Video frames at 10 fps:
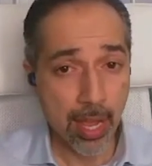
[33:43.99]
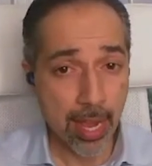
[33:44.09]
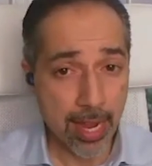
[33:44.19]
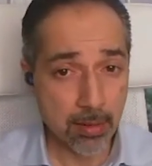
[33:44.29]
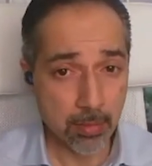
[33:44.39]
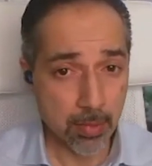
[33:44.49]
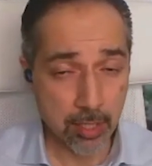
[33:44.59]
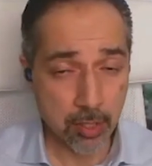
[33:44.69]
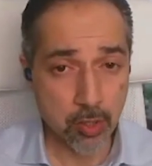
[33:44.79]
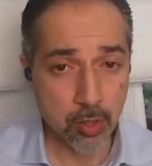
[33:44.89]
And
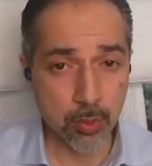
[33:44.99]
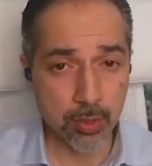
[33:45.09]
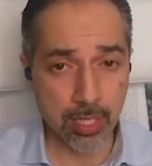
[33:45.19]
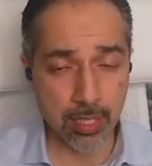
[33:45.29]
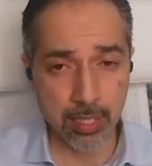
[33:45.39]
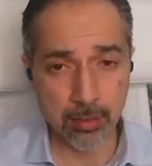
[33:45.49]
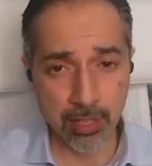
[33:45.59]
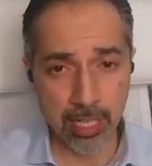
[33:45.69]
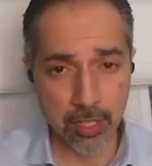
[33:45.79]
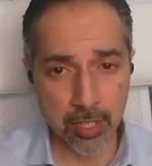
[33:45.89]
it's true that
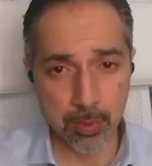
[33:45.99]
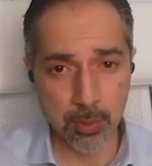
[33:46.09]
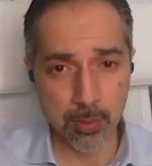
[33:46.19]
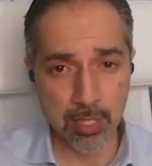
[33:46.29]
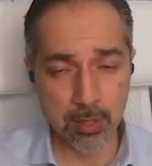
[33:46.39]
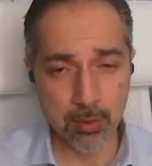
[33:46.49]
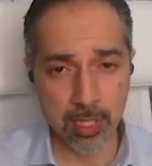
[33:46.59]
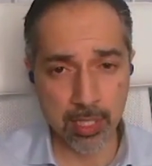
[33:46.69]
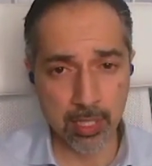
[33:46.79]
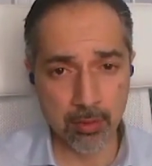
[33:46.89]
relations between
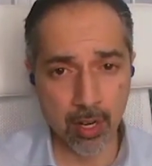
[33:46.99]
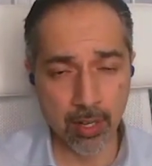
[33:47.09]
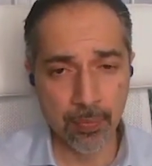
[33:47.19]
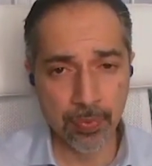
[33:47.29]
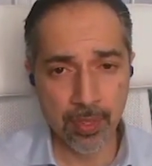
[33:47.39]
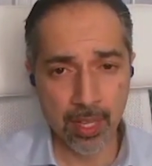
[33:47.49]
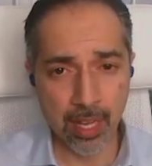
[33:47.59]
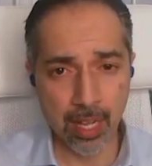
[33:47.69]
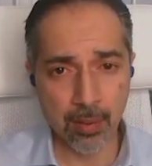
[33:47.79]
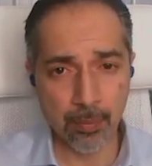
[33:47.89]
Israel and
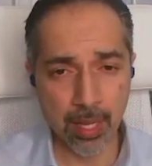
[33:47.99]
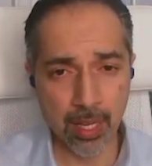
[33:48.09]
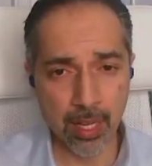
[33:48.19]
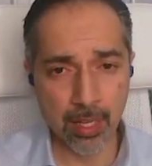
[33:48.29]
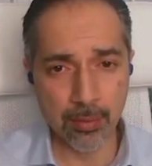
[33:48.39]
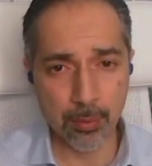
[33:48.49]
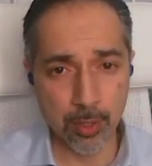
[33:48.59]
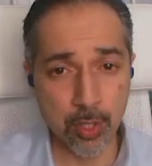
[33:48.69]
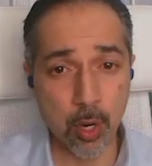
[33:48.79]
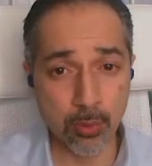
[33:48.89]
Iran
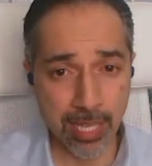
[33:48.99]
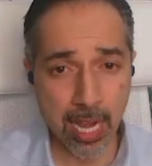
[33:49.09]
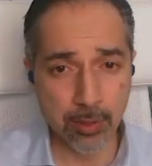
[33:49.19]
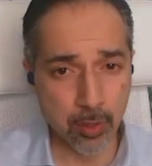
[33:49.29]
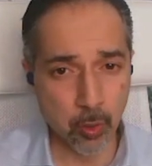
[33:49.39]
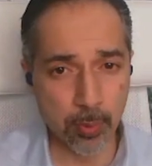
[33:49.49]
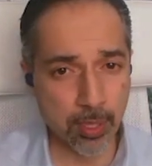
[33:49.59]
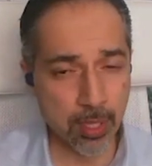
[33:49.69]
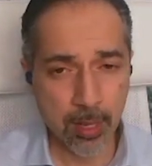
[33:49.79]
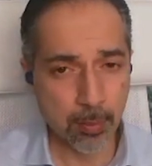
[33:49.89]
were toned down a little bit,